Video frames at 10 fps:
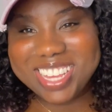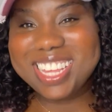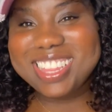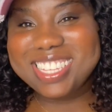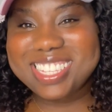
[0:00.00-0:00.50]

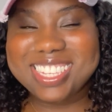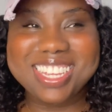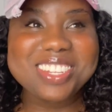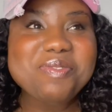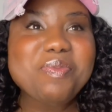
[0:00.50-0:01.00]
this is
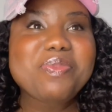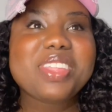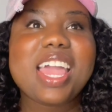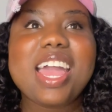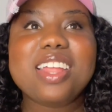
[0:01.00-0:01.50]
it.
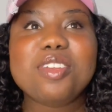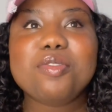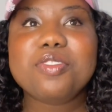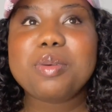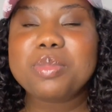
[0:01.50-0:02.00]
And
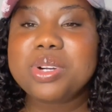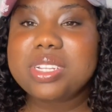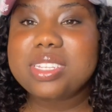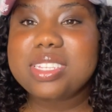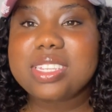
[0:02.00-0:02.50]
for
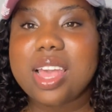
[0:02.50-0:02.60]
months,